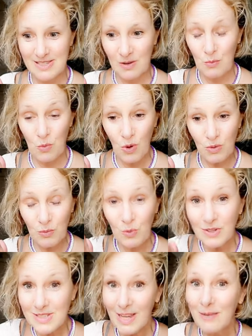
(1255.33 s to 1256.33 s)

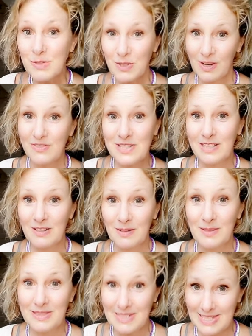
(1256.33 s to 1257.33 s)
what time do you have to get
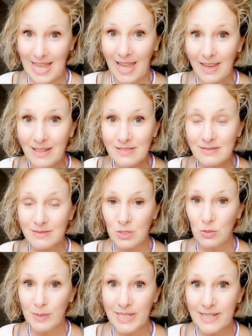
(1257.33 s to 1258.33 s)
up in the day
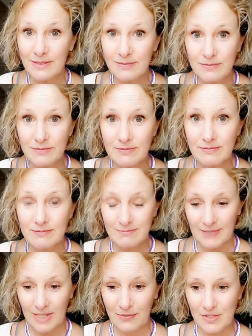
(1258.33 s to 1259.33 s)
normally?
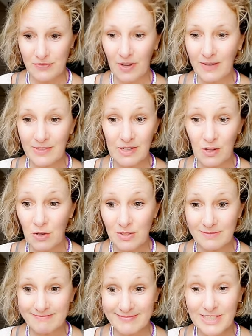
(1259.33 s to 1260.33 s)
If it's 5
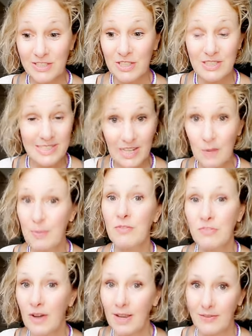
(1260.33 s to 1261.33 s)
o'clock, you get up at
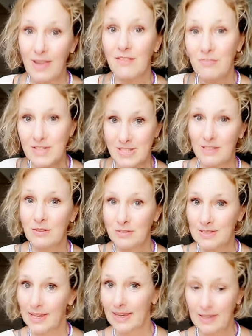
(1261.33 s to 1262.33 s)
5 every single
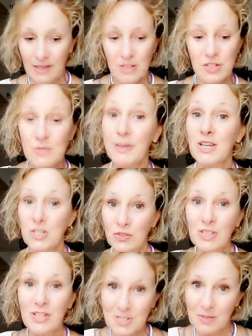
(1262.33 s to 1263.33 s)
day. Just make sure
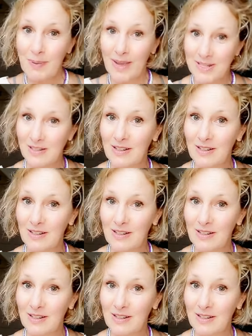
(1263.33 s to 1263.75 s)
you go to bed